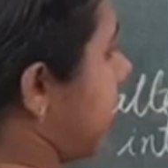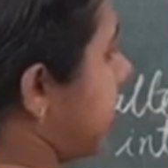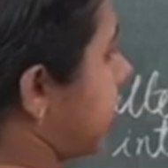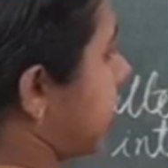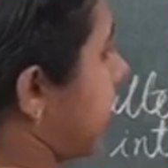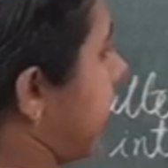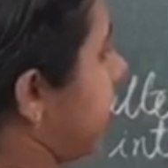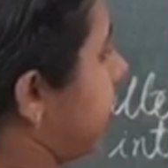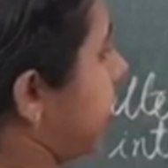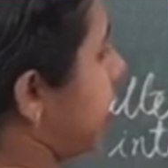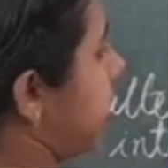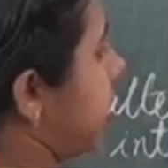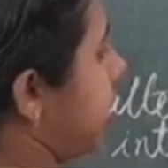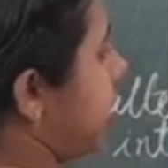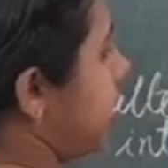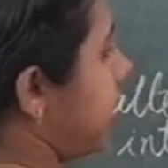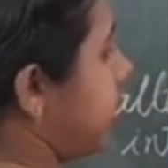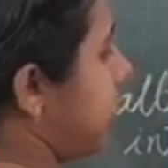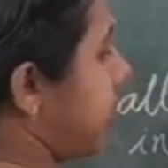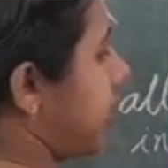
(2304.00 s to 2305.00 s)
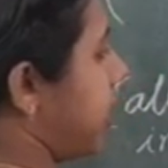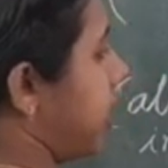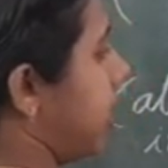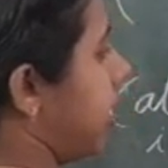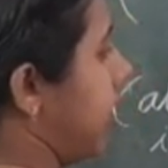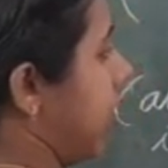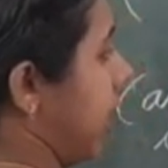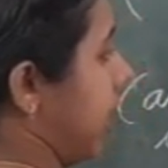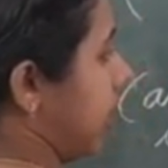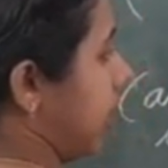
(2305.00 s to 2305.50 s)
is 70
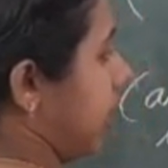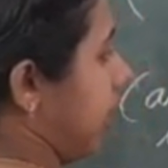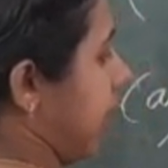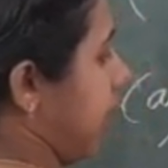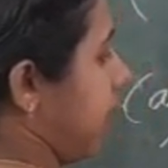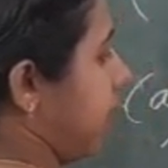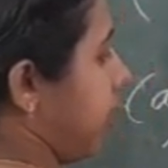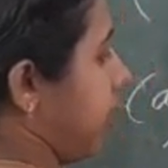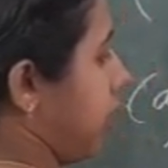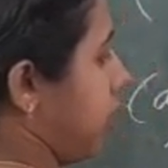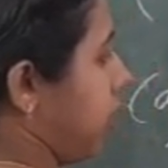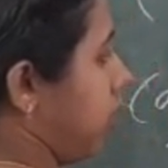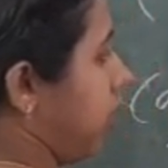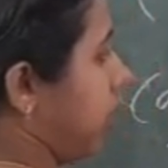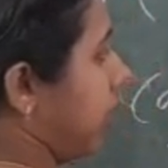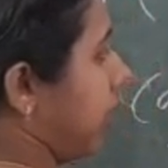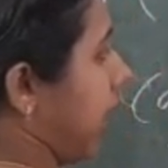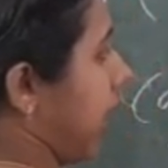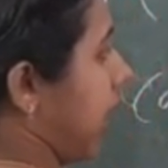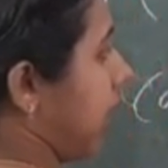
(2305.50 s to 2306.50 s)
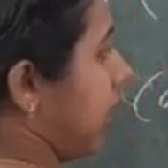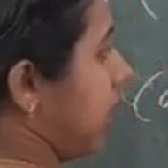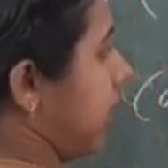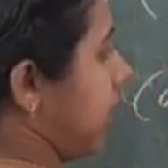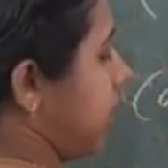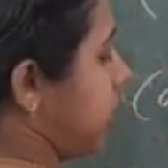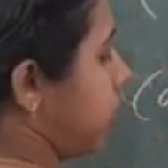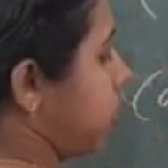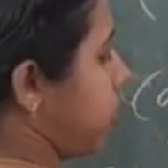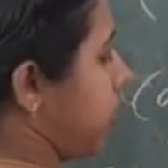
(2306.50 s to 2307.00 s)
degree, then we know that
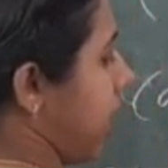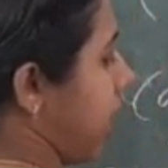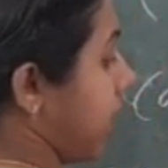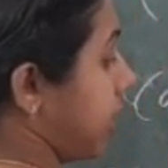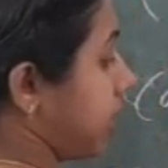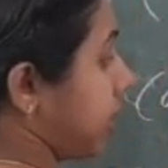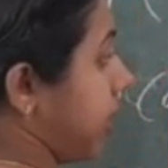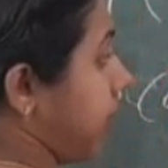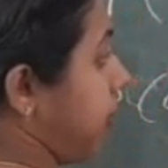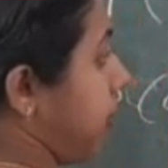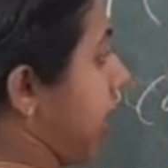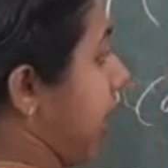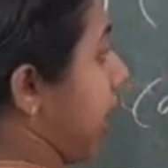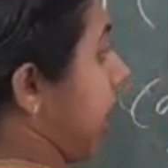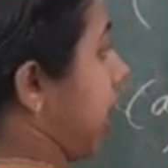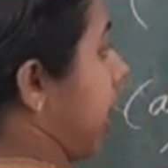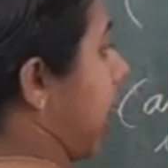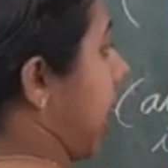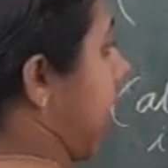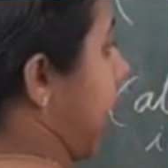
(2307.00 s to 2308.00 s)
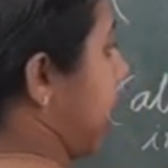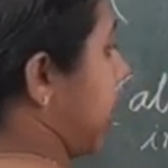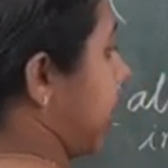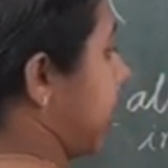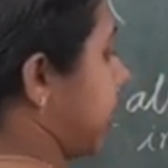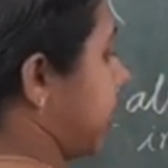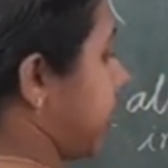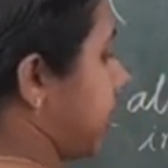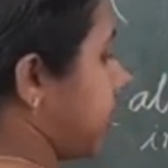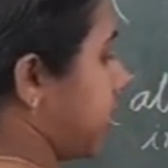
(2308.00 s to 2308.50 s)
these two lines are parallel and
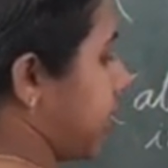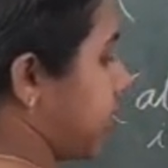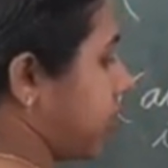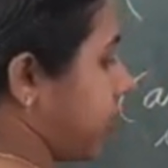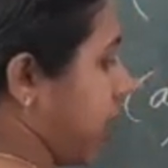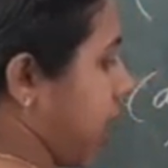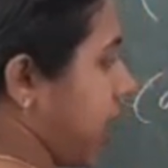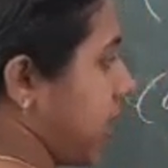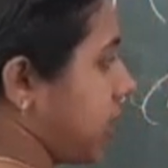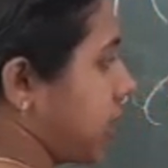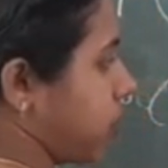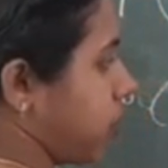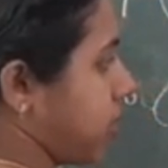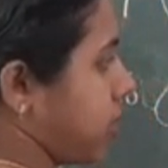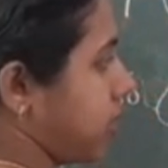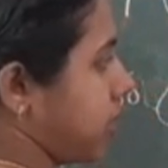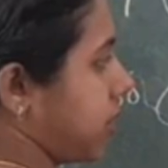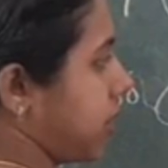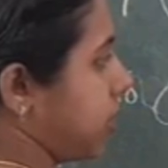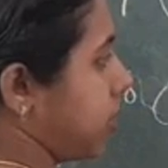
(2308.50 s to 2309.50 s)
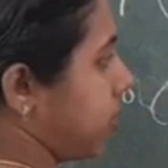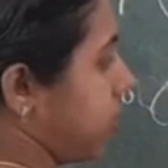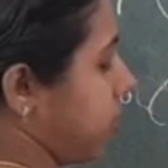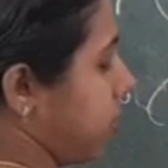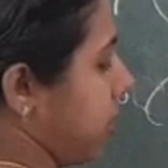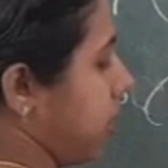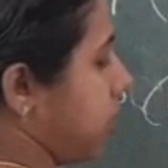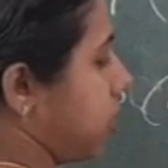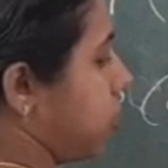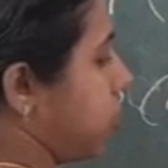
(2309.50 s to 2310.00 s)
this is a transversal. So
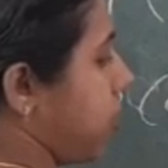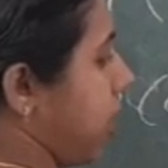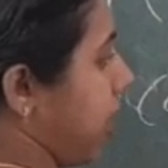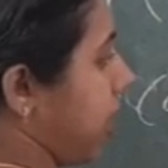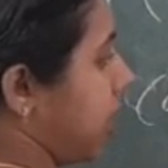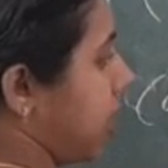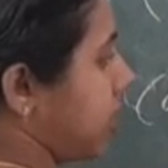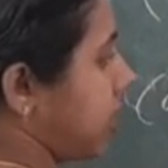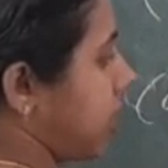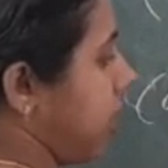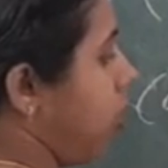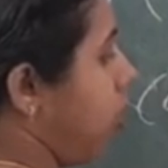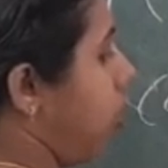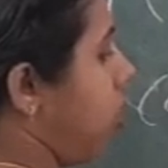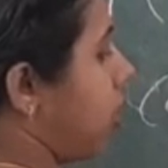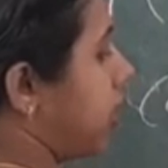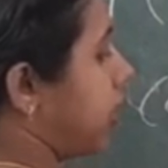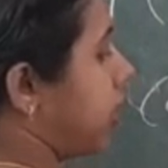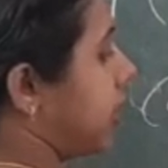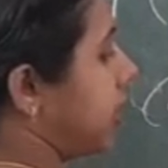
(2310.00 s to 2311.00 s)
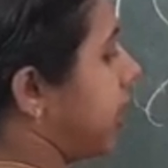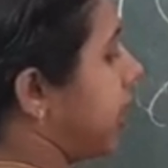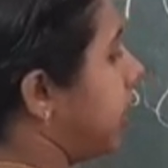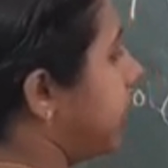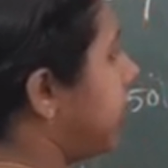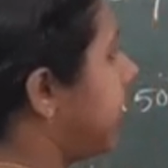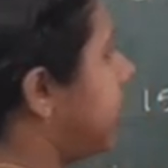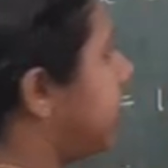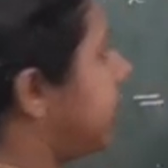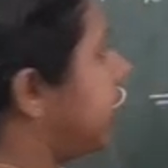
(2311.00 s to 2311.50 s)
these two angles are
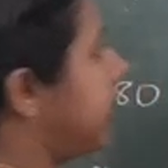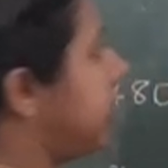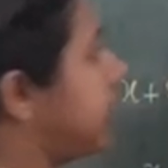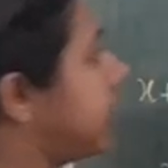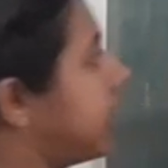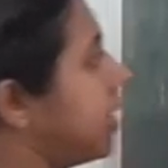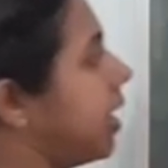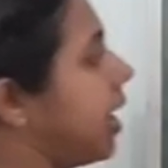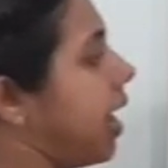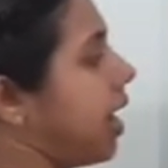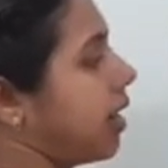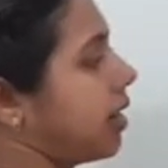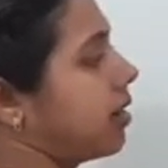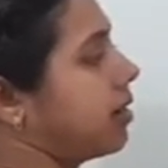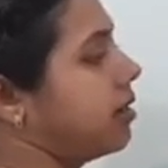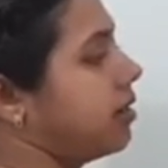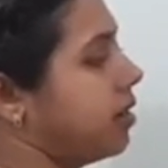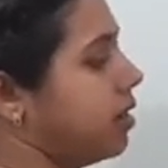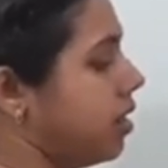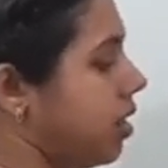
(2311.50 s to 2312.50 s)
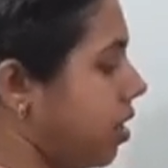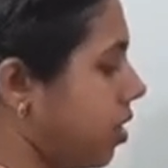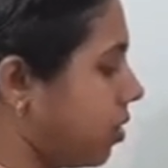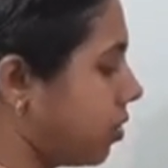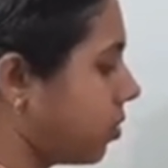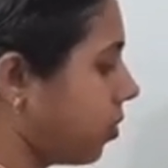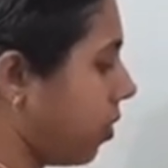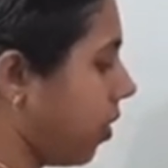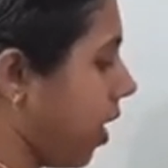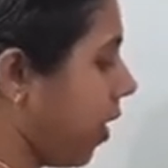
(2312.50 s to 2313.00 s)
alternate interior angle.
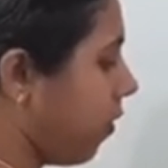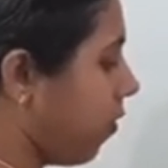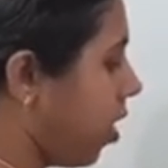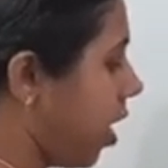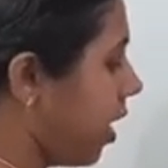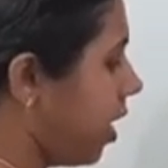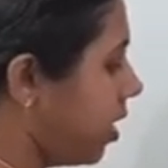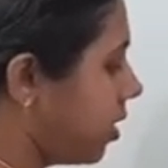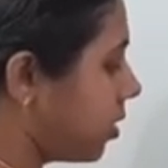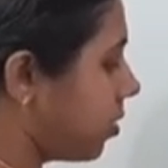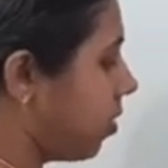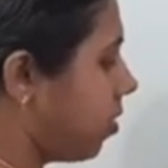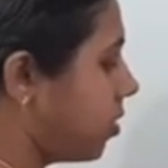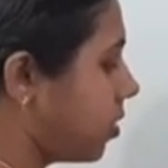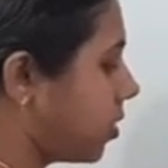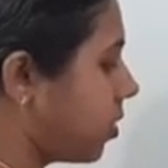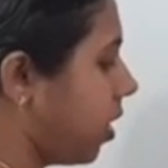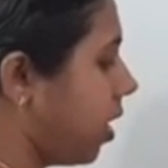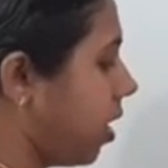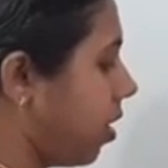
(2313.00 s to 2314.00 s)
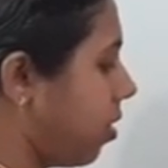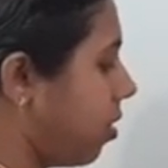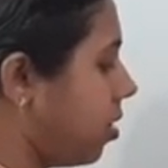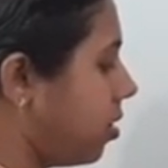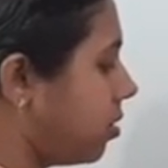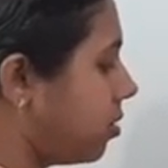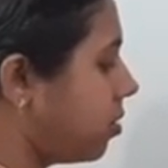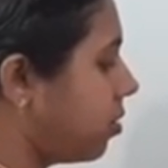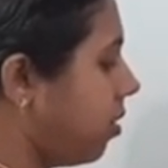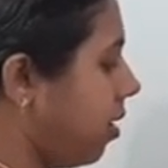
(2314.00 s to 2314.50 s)
So y is also equal
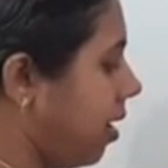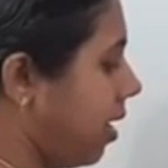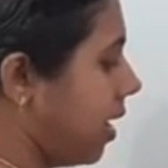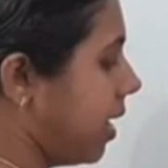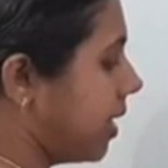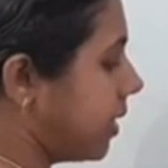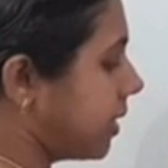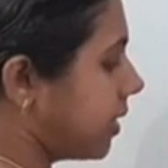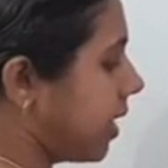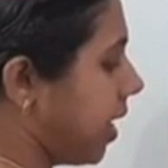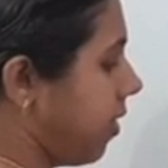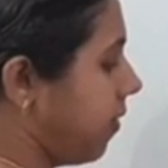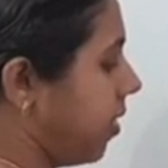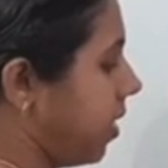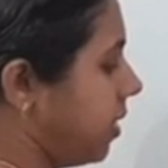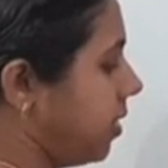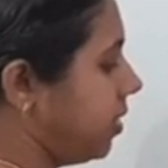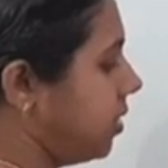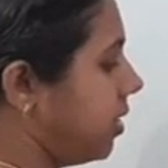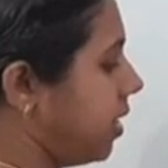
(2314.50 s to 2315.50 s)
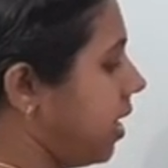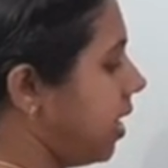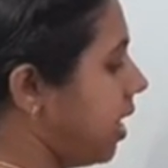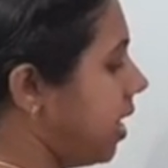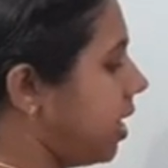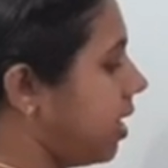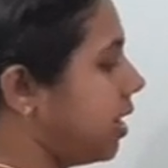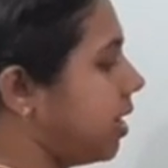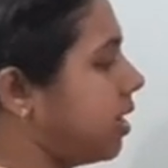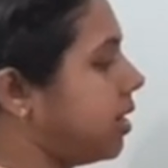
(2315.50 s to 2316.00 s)
to
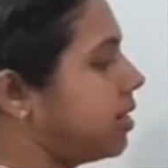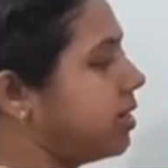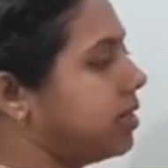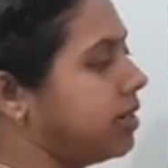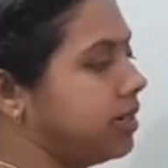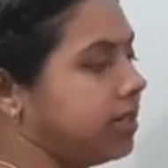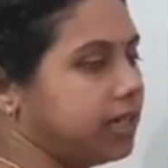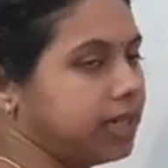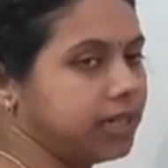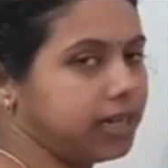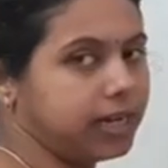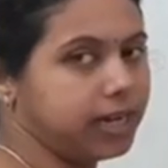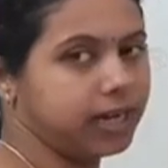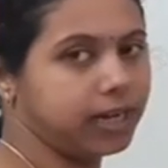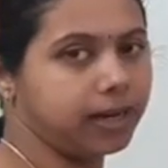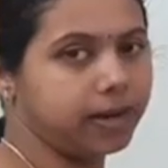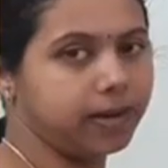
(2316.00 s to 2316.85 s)
70 degree.